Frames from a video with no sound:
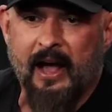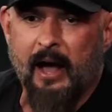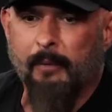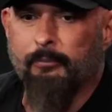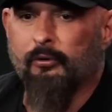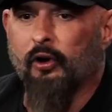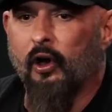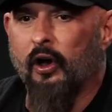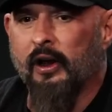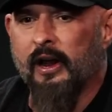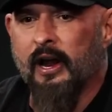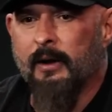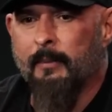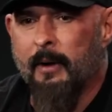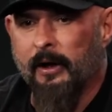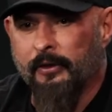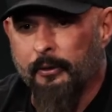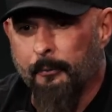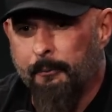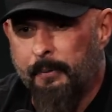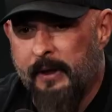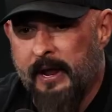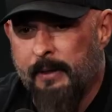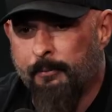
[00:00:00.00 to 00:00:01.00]
I'm talking about
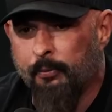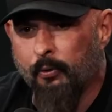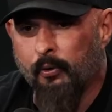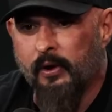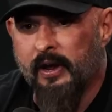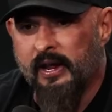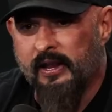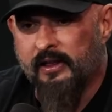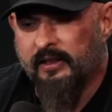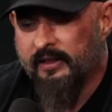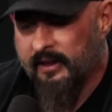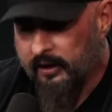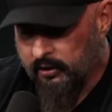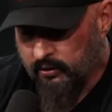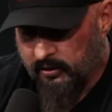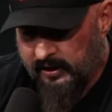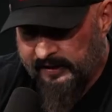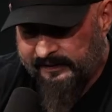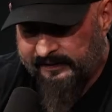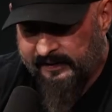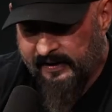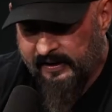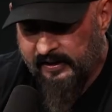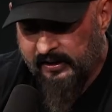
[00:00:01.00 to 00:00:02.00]
the people in, that are
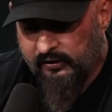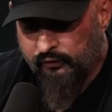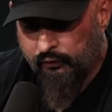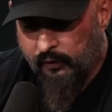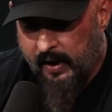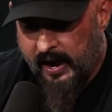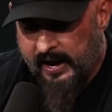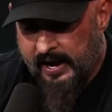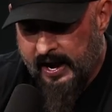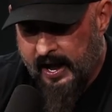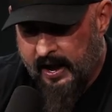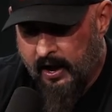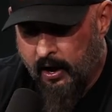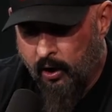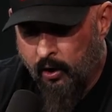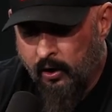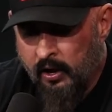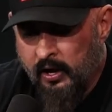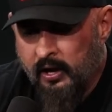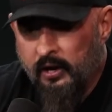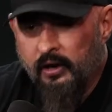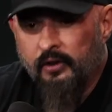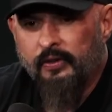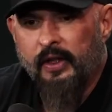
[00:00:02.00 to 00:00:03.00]
listening to this right now
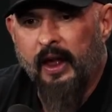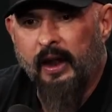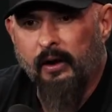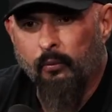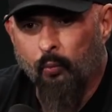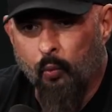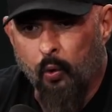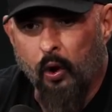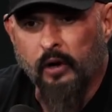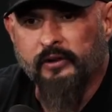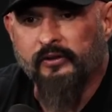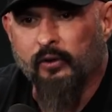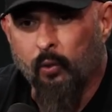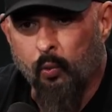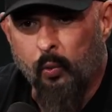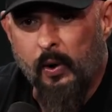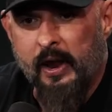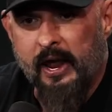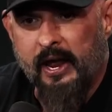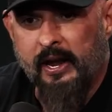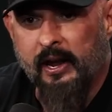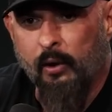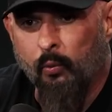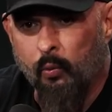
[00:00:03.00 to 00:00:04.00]
that want to
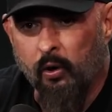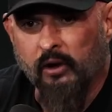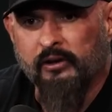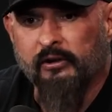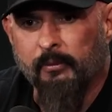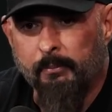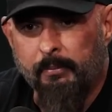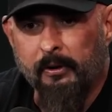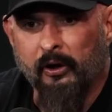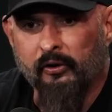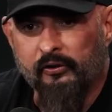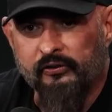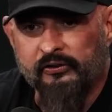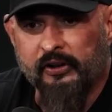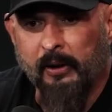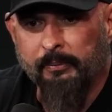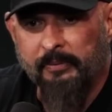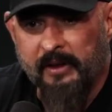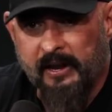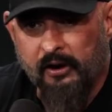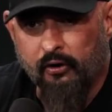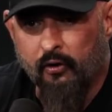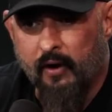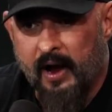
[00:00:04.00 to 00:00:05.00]
win and want to build
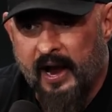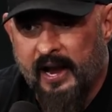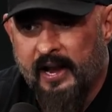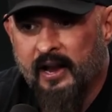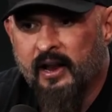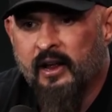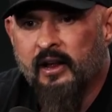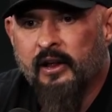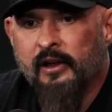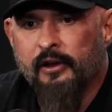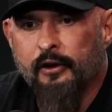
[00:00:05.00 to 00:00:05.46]
something great.